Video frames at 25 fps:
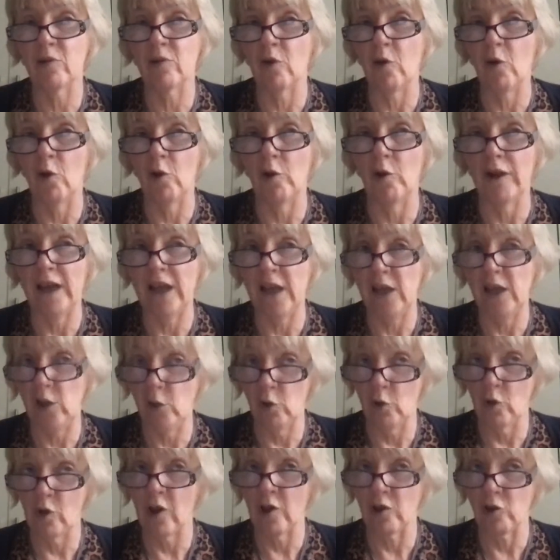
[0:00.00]
to all
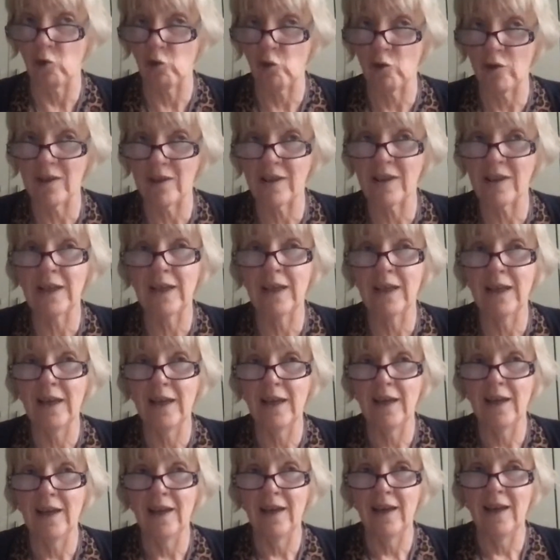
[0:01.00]
EU countries.
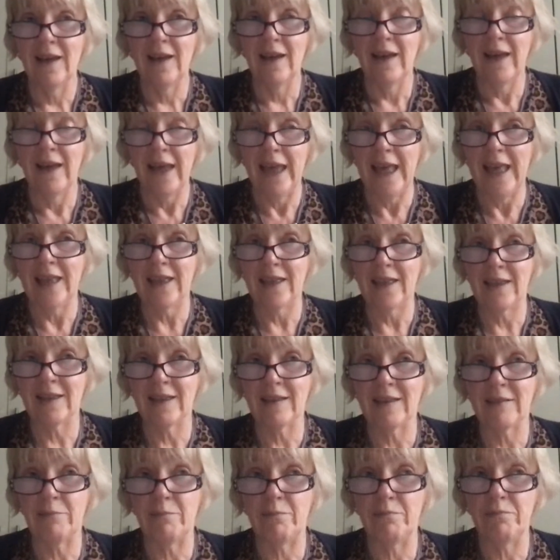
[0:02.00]

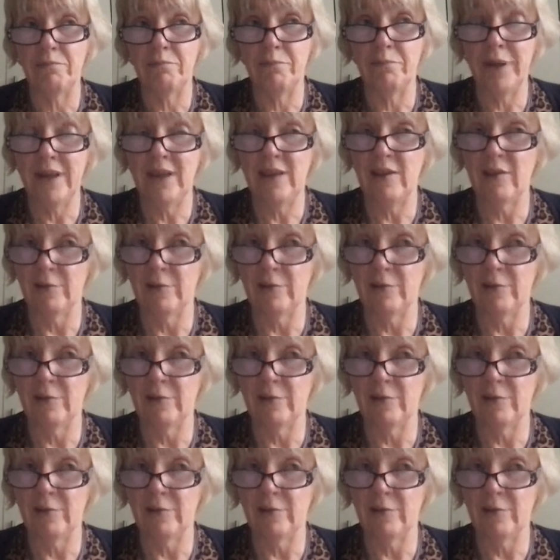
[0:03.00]
It's pretty